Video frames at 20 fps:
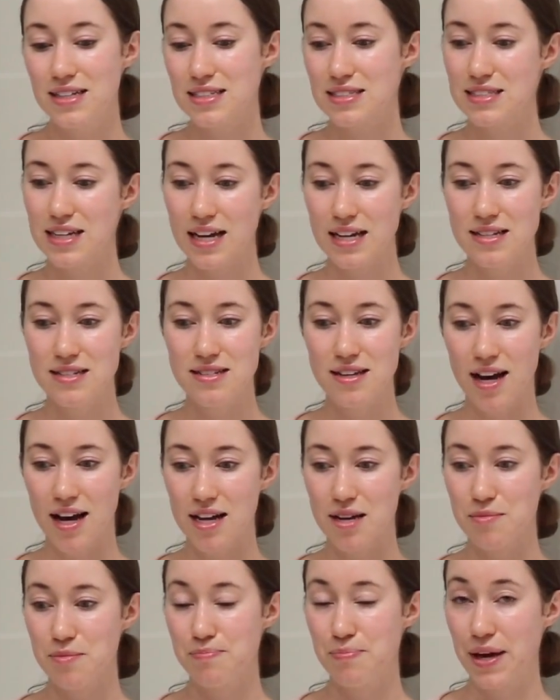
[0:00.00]

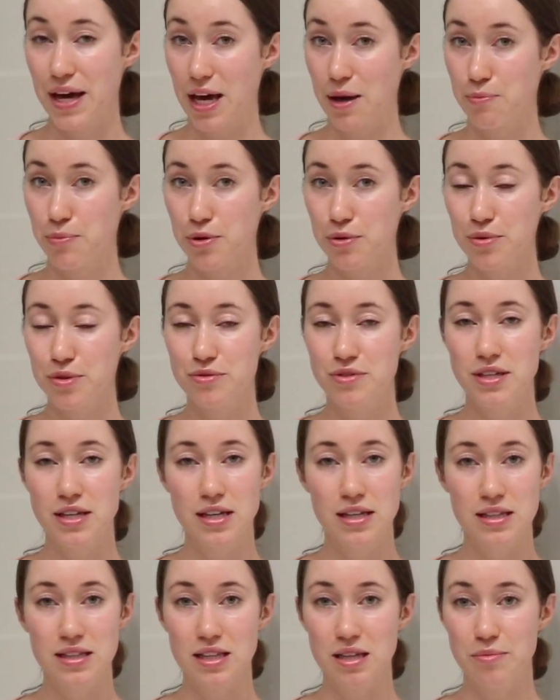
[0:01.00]
nighttime pamper
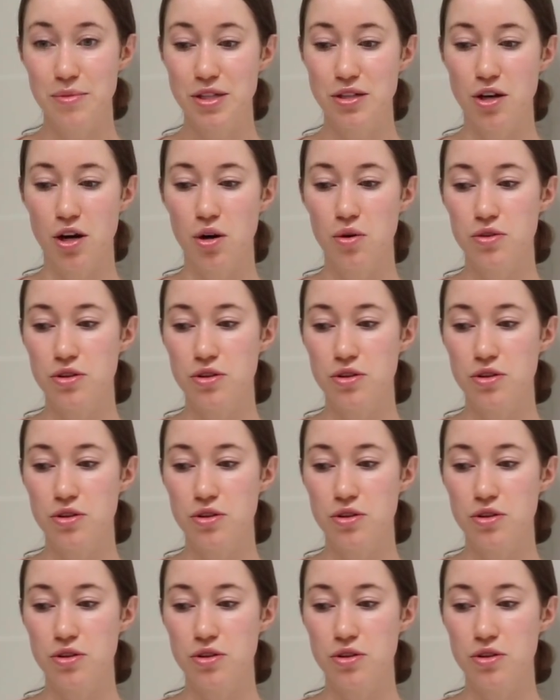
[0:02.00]
routine, let me know.